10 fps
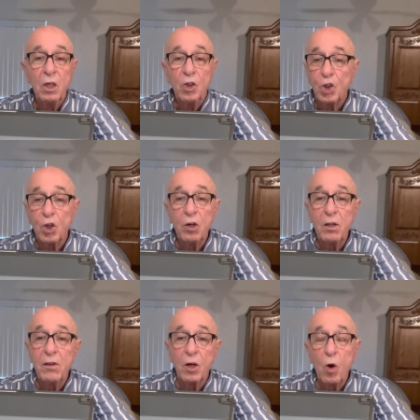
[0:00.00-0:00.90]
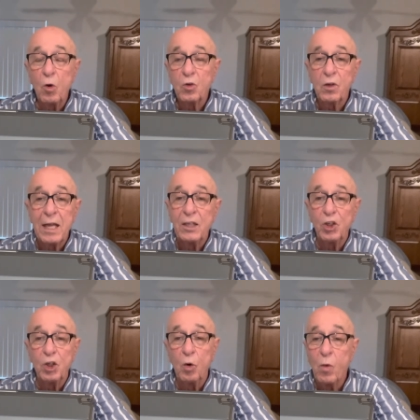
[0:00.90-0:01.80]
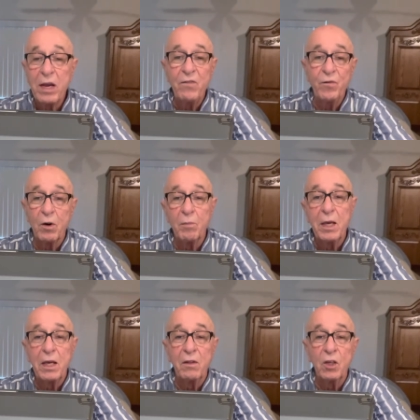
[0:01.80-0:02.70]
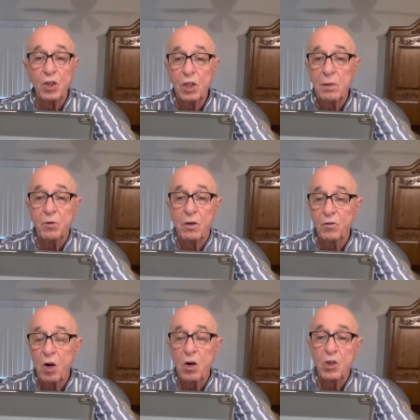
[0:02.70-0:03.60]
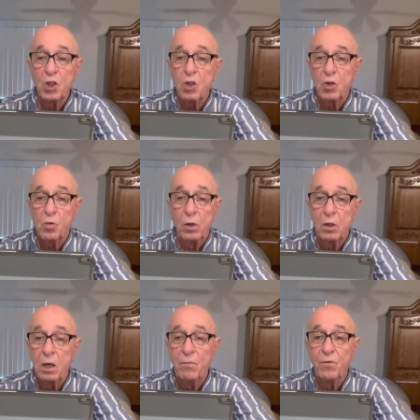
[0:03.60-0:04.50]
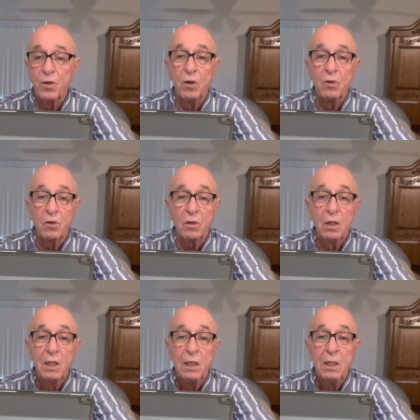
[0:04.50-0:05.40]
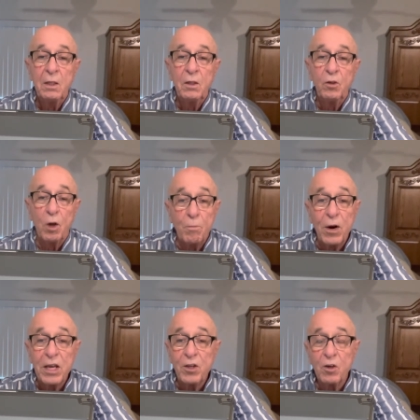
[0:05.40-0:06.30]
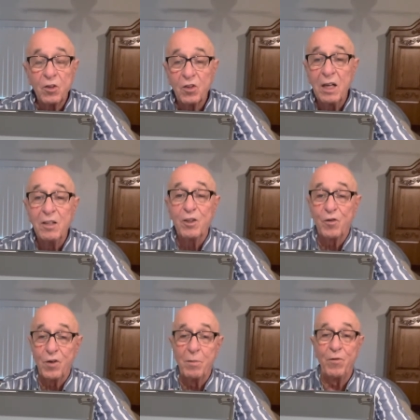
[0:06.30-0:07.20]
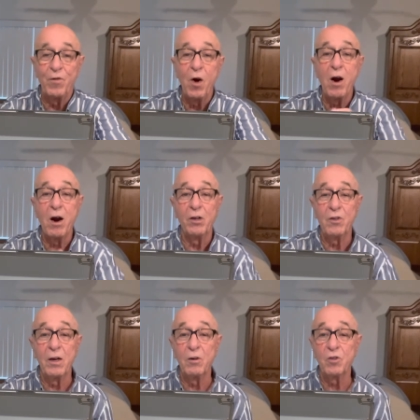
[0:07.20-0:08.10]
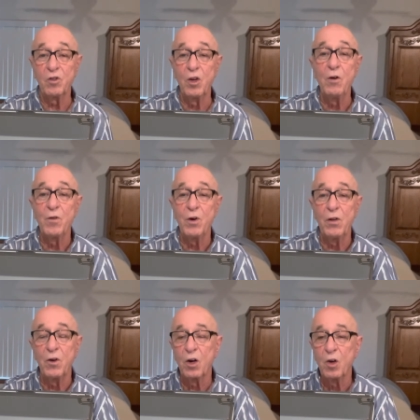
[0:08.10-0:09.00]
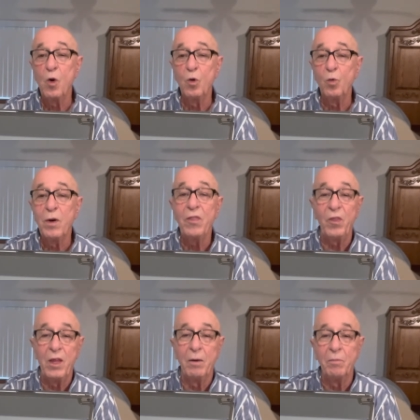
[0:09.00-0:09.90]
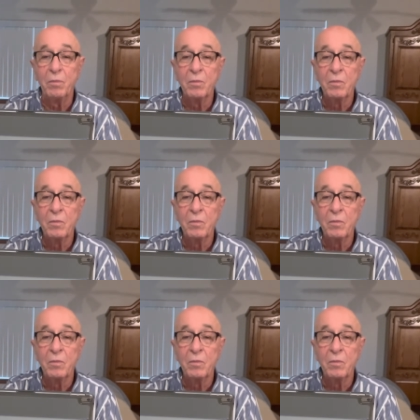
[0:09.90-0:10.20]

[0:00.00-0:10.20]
Surely the coastland shall wait for me, and the ships of Tarshish will come first to bring your sons from afar, their silver and their gold with them,